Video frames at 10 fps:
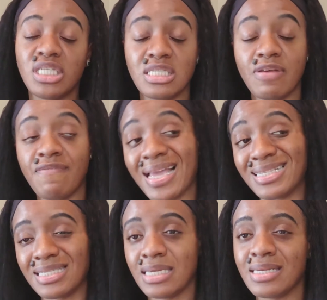the
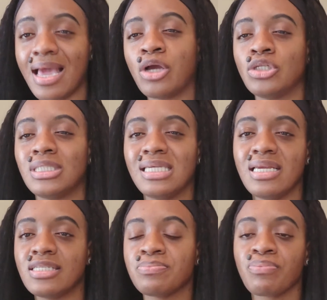vaccine that
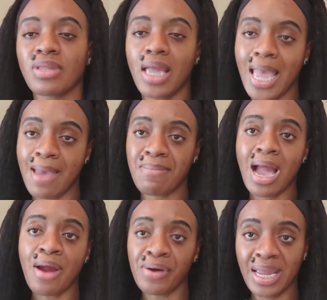contains the
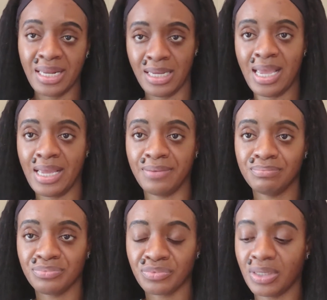mRNA.
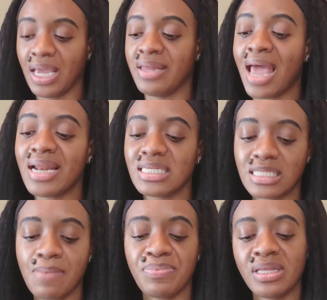Okay, that is
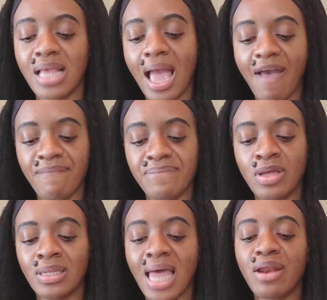something that had
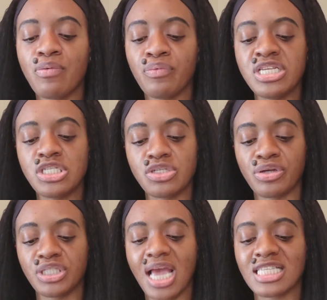a lot of
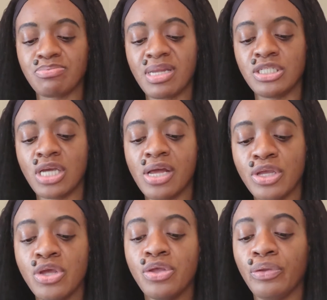research has been done
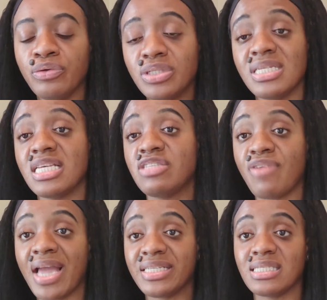using this
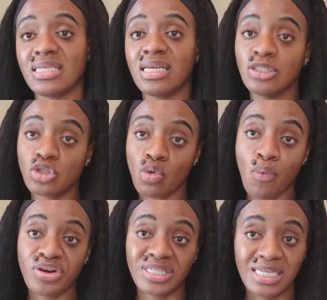vaccine
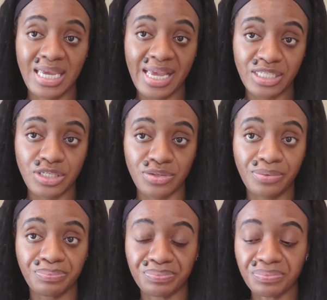towards cancer.